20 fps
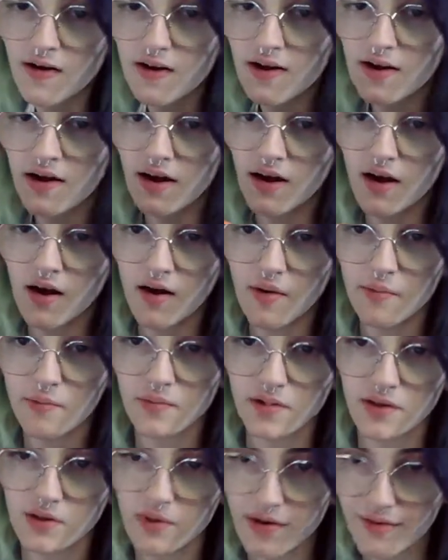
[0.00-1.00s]
Um,
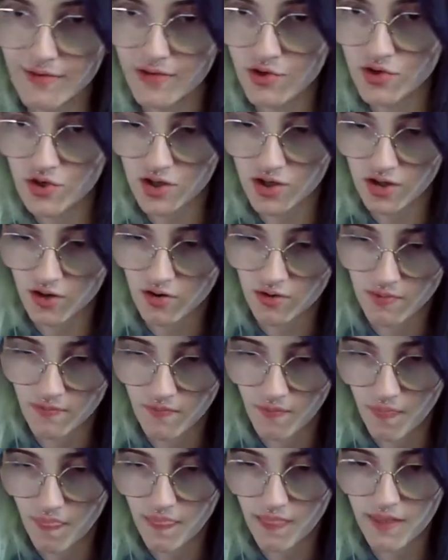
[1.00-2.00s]
and you have the shell.
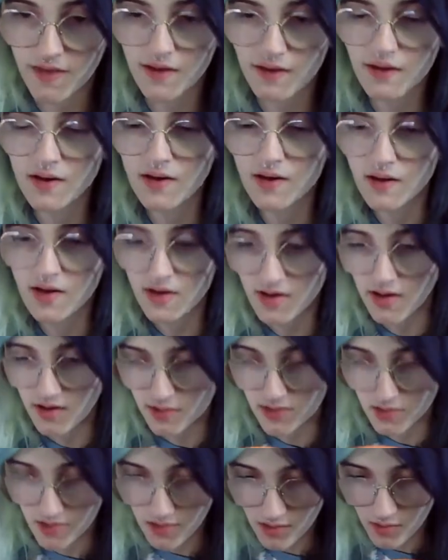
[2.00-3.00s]

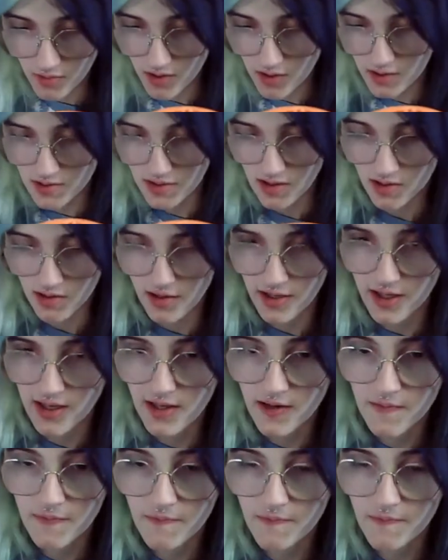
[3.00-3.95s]
You're gonna want to clean